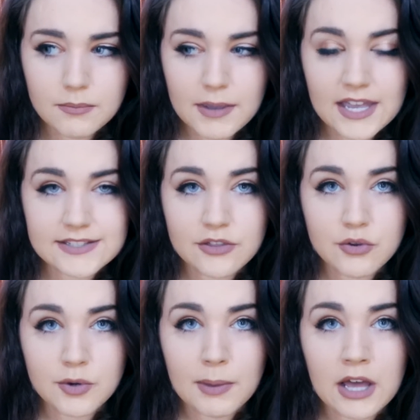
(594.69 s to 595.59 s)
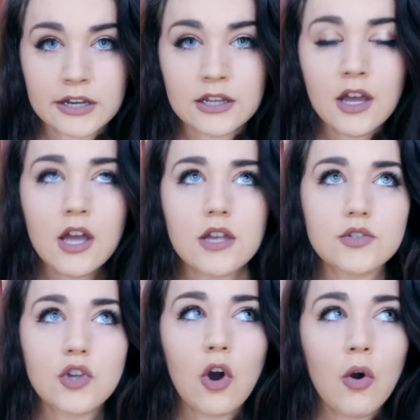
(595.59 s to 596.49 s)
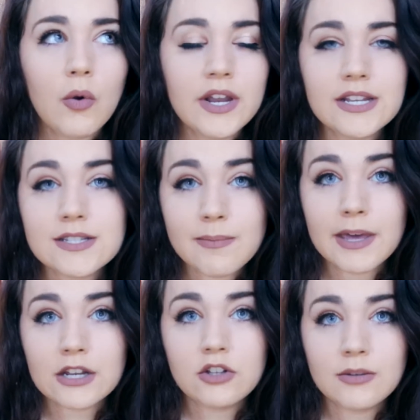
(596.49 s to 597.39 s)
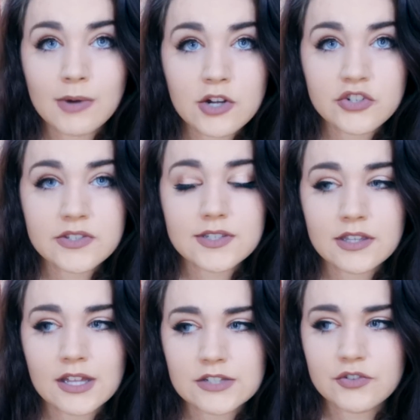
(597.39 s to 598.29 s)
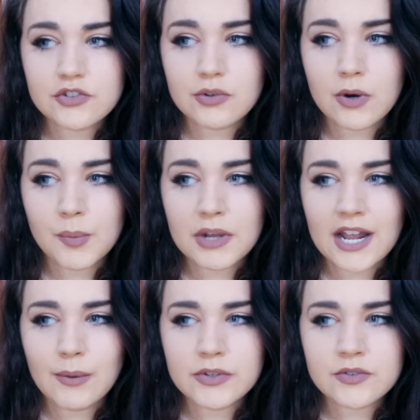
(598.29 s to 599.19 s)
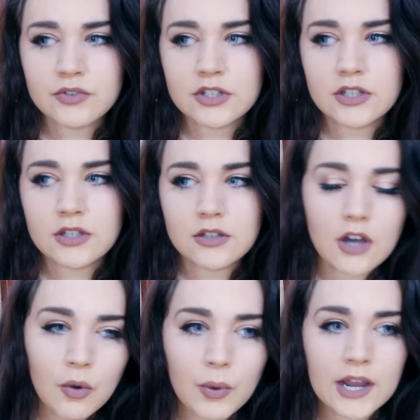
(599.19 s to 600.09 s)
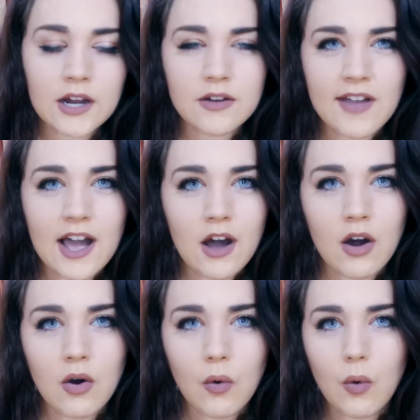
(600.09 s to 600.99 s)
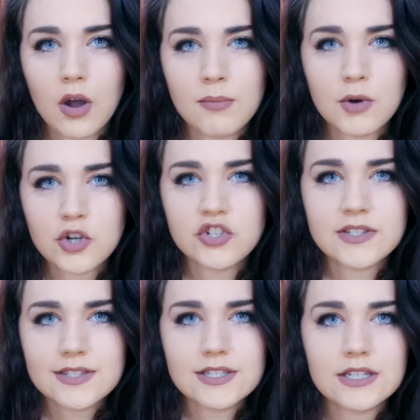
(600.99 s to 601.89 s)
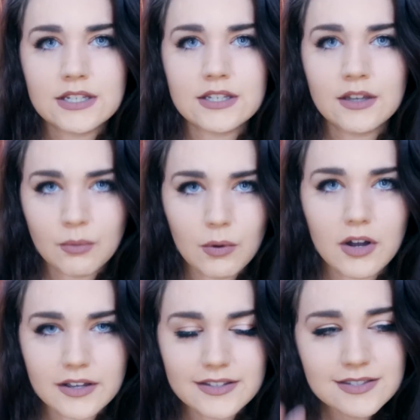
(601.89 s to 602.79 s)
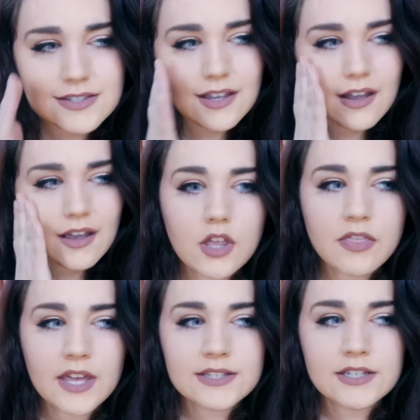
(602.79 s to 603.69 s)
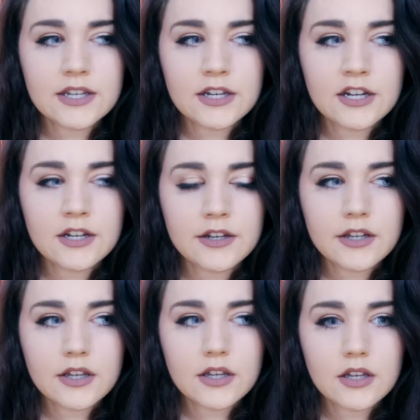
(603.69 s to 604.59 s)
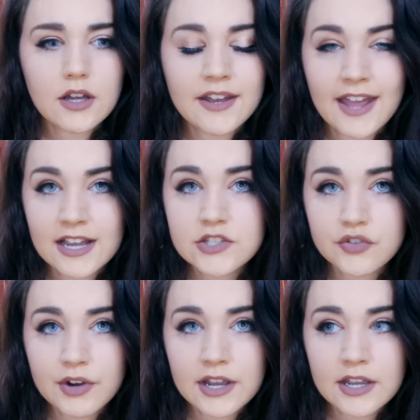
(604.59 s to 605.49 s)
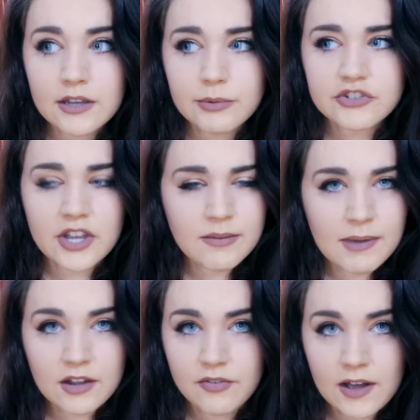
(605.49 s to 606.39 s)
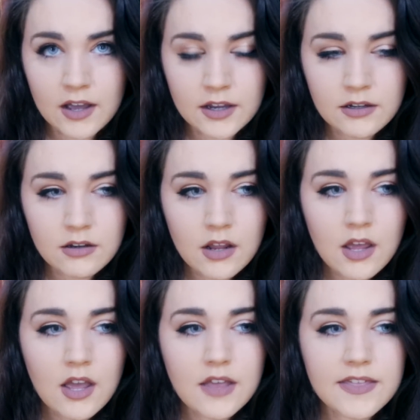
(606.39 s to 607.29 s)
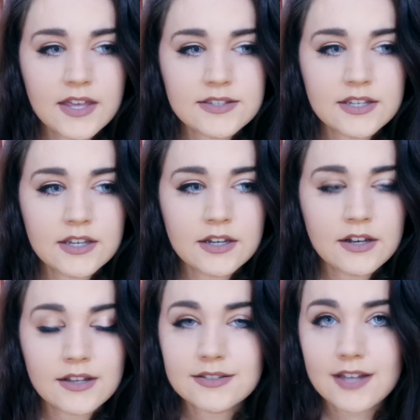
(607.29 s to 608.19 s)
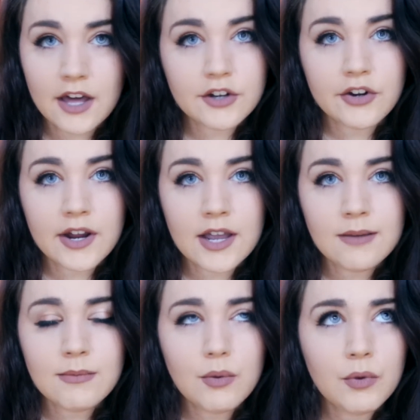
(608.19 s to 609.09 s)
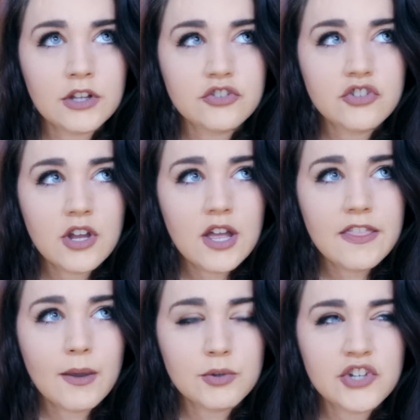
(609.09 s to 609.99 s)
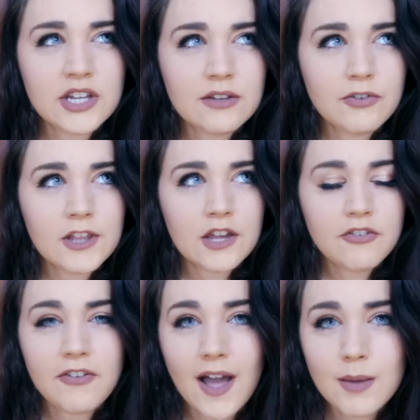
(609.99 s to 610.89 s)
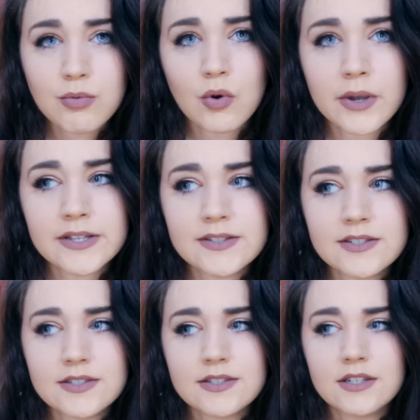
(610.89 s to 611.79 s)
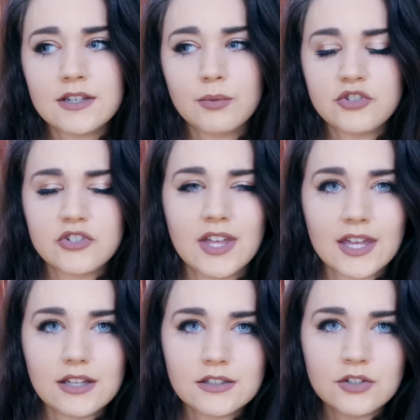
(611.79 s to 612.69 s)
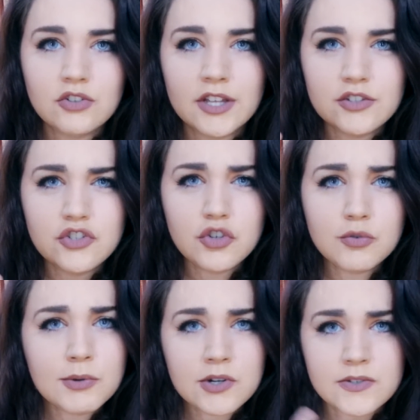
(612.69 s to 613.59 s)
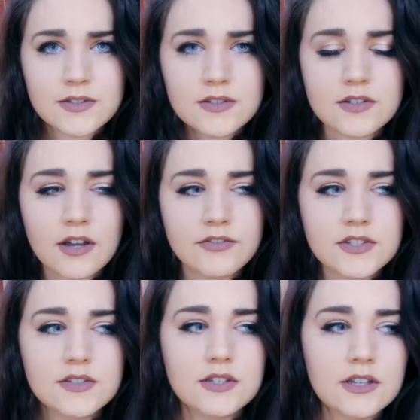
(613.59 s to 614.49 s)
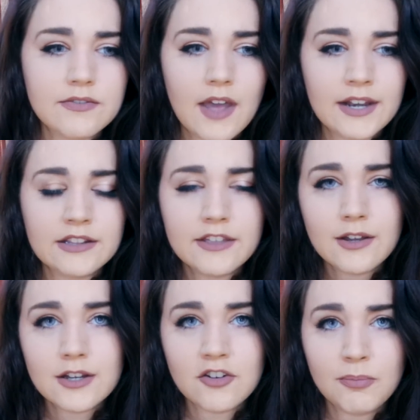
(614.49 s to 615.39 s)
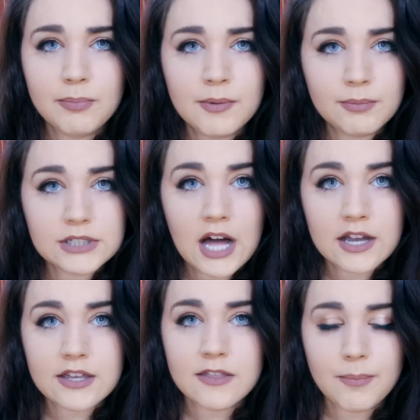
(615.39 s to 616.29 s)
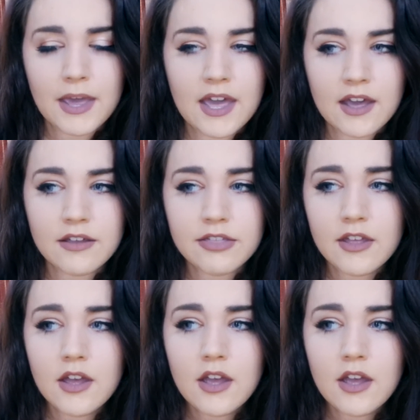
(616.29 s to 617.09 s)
pass it through your body. So it is a medical emergency, that's for sure, but I wasn't really aware of how emergency it was. They did an x-ray, which came back fine. They did a sonogram, which they were checking for like fibroids to see, which are like little like tumors and stuff, to see if anything could have been blocking the path.